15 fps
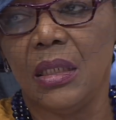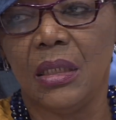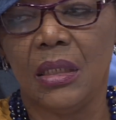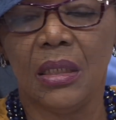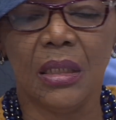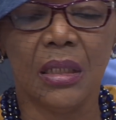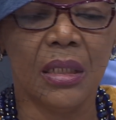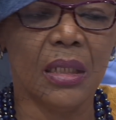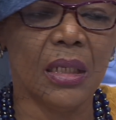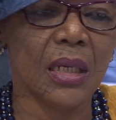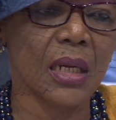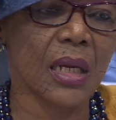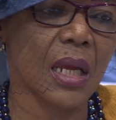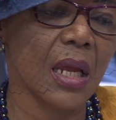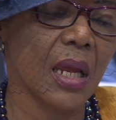
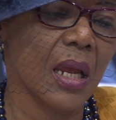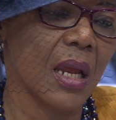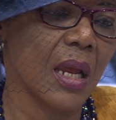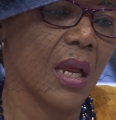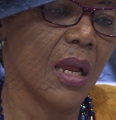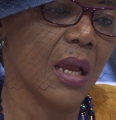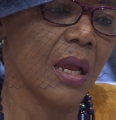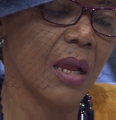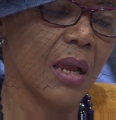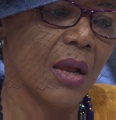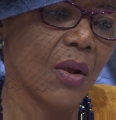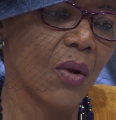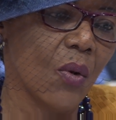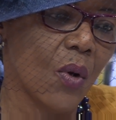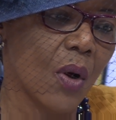we people
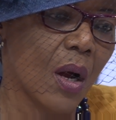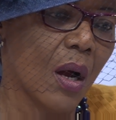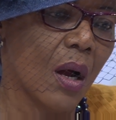wait until